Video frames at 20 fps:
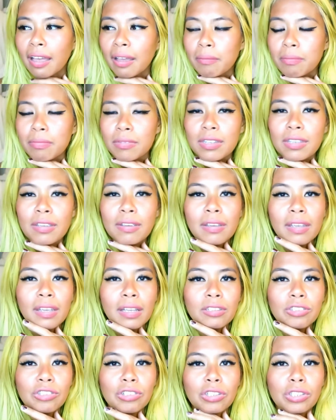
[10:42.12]
you
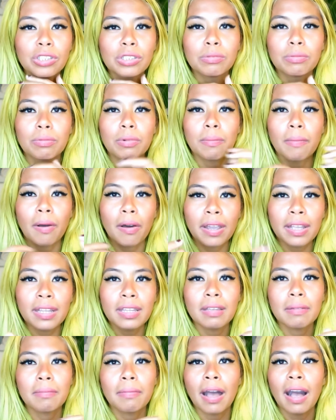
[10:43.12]
can just
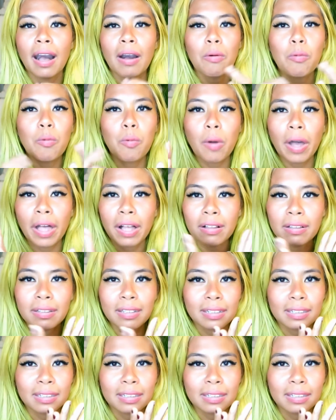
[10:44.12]
remind them how well